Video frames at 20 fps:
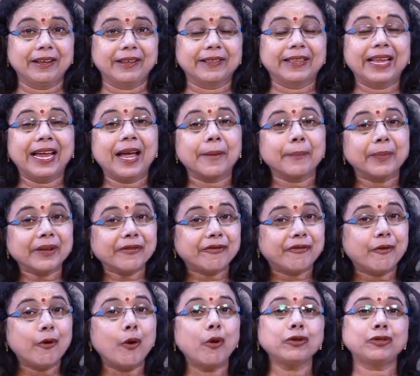They have been
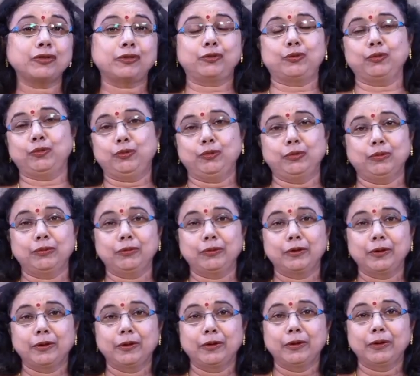forced to
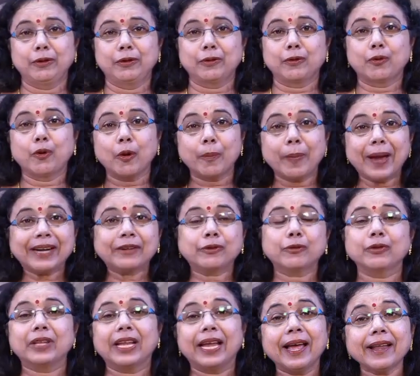go back
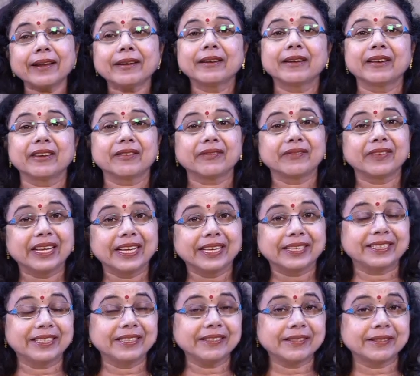to their
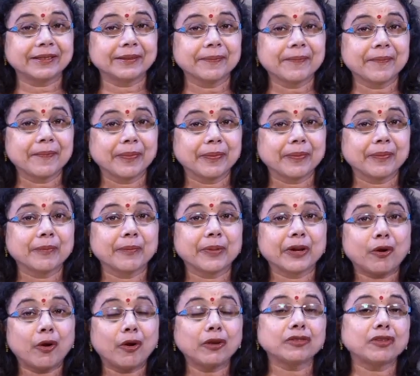villages
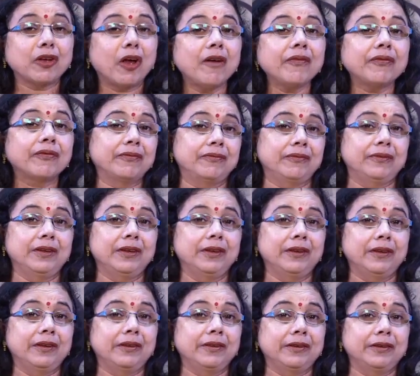because of
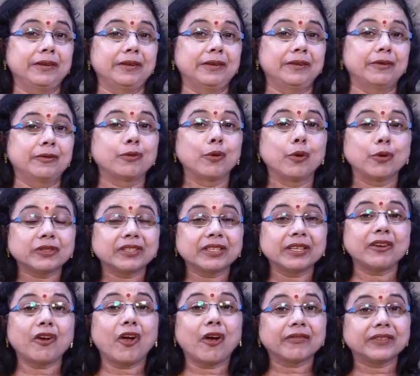
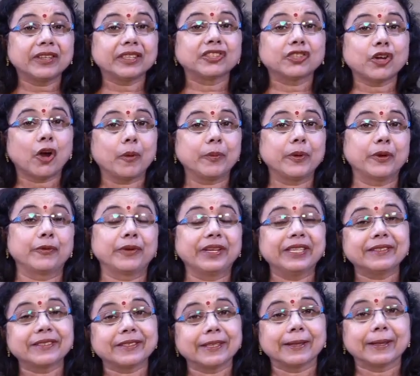closure of the job
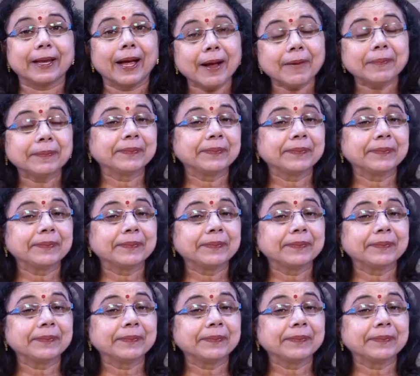units in the